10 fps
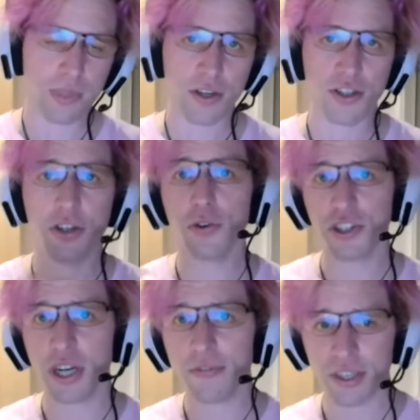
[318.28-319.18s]
So to
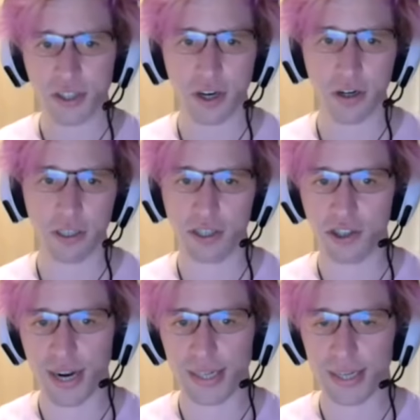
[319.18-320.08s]
achieve this goal in
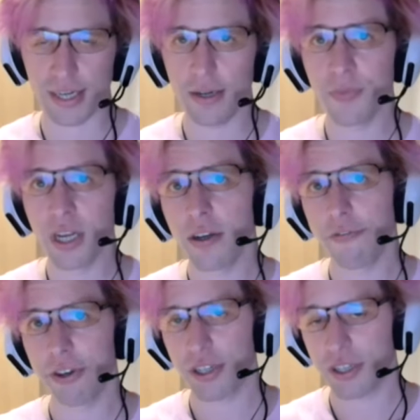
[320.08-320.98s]
Australia,
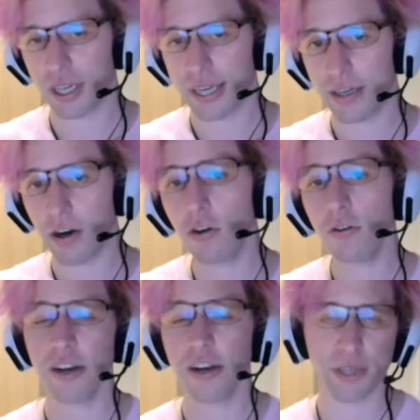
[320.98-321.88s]
firstly, all
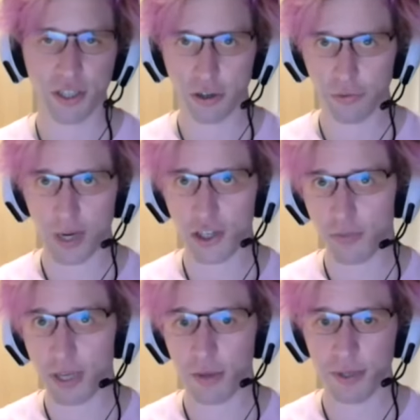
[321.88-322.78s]
government software
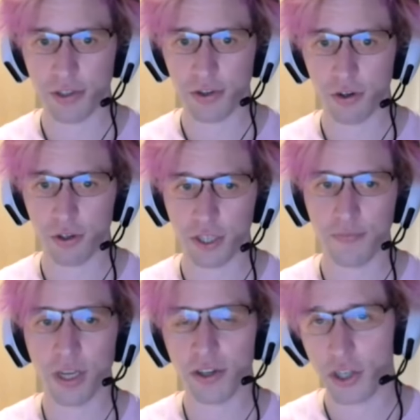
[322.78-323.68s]
should be open source
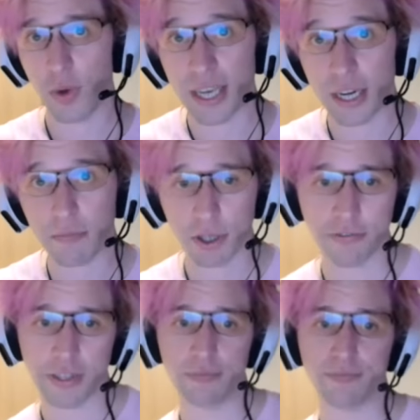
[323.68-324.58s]
so we can
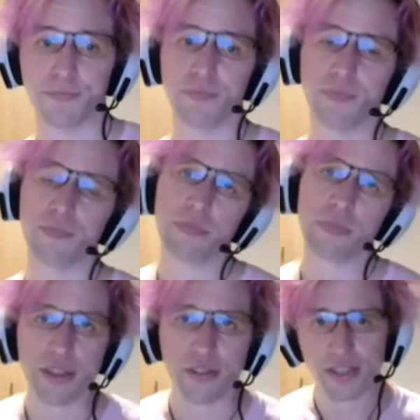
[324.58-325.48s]
improve it.
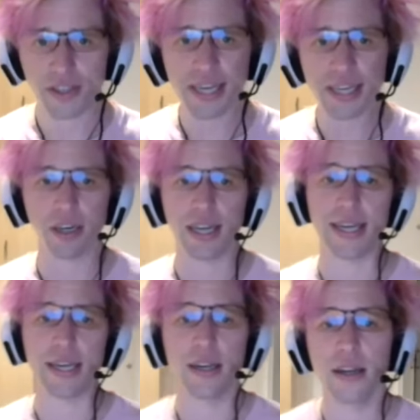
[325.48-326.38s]
Then
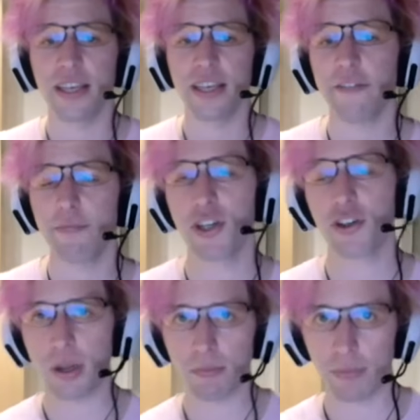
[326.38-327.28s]
secondly, the government
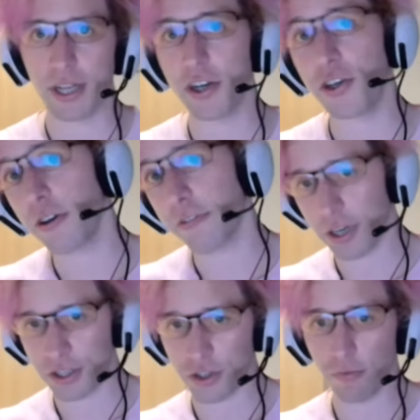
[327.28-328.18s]
should implement a
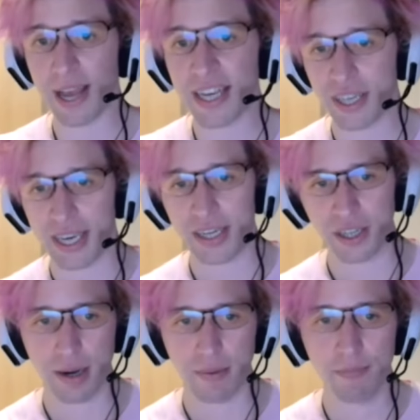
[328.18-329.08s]
universal basic
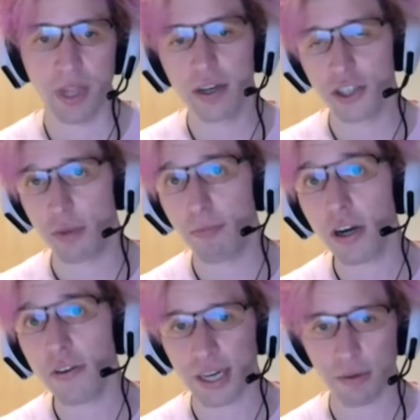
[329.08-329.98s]
income so
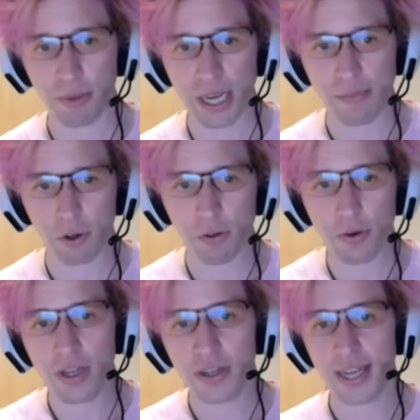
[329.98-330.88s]
motivated people
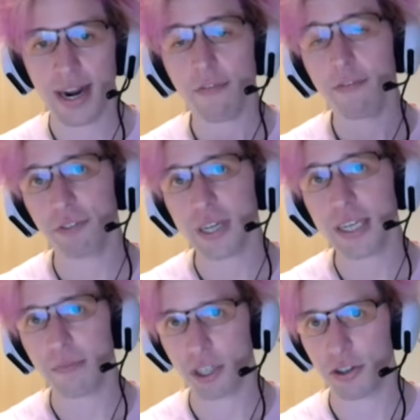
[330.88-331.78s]
can have the
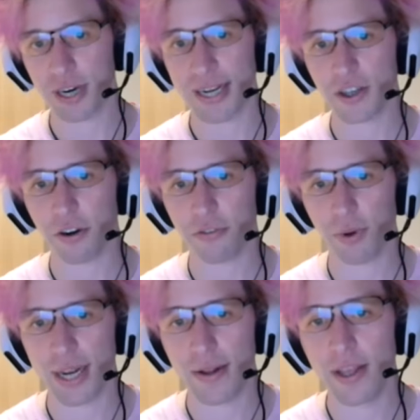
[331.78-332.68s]
freedom to create
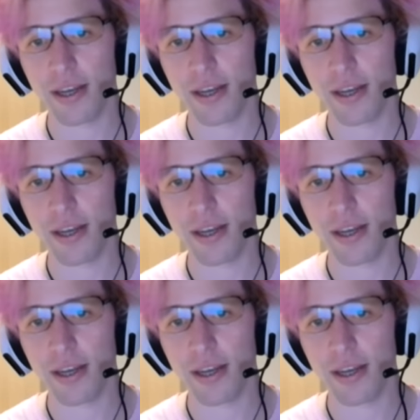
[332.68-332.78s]
software